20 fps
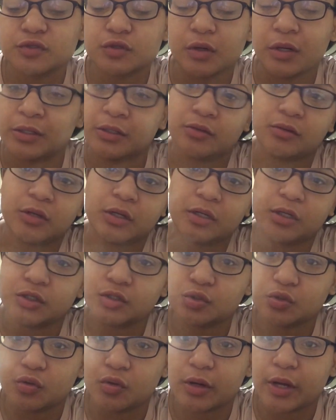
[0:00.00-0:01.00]
So I donated a
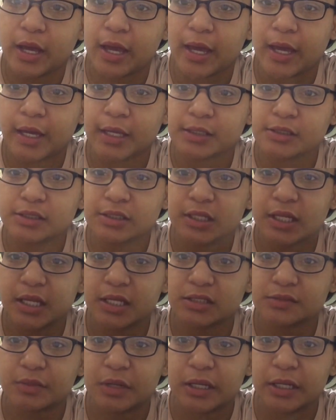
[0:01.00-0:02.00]
toy and today
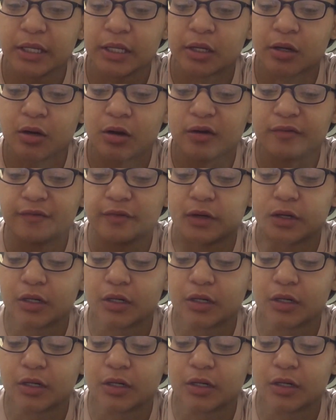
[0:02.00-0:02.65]
is my day off.